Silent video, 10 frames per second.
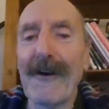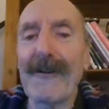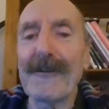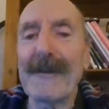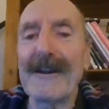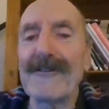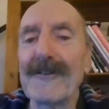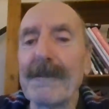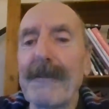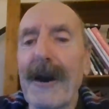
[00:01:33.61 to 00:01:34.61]
rather means
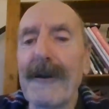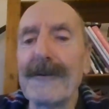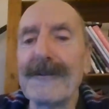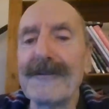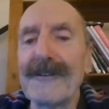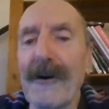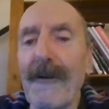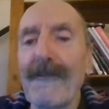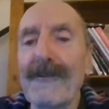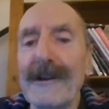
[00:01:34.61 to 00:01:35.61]
that Poland is
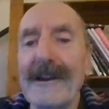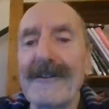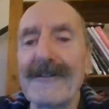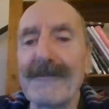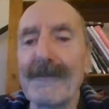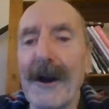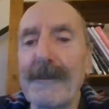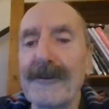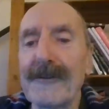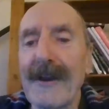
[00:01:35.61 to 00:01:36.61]
off the list of my
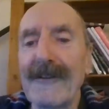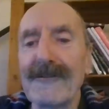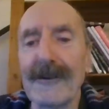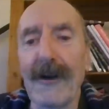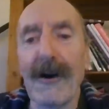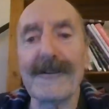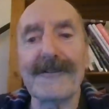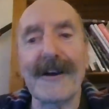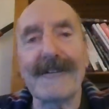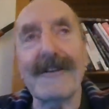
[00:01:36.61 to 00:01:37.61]
potential
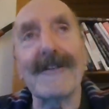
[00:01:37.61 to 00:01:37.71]
holiday